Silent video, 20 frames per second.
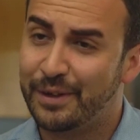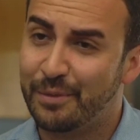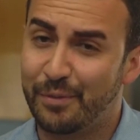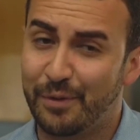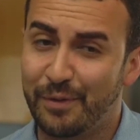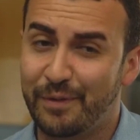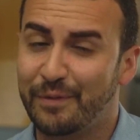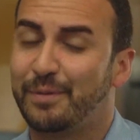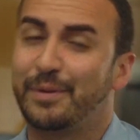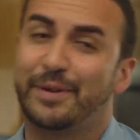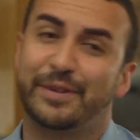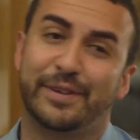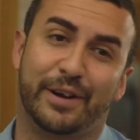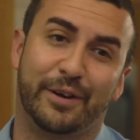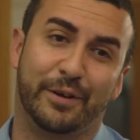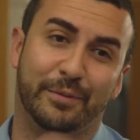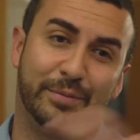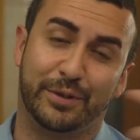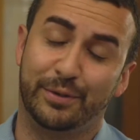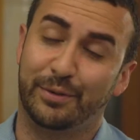Moving from a
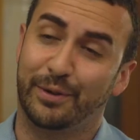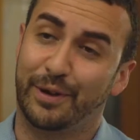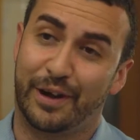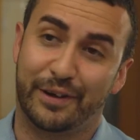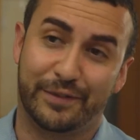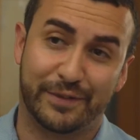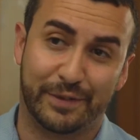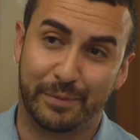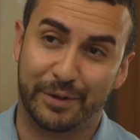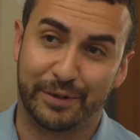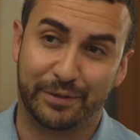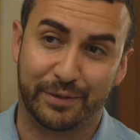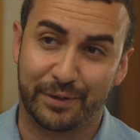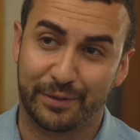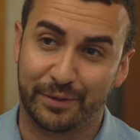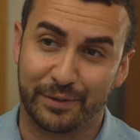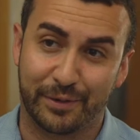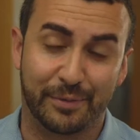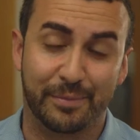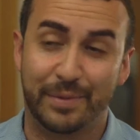startup to a large
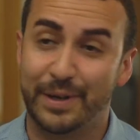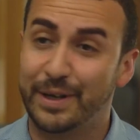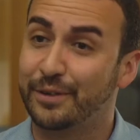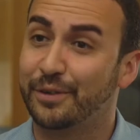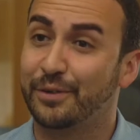pharmaceutical company is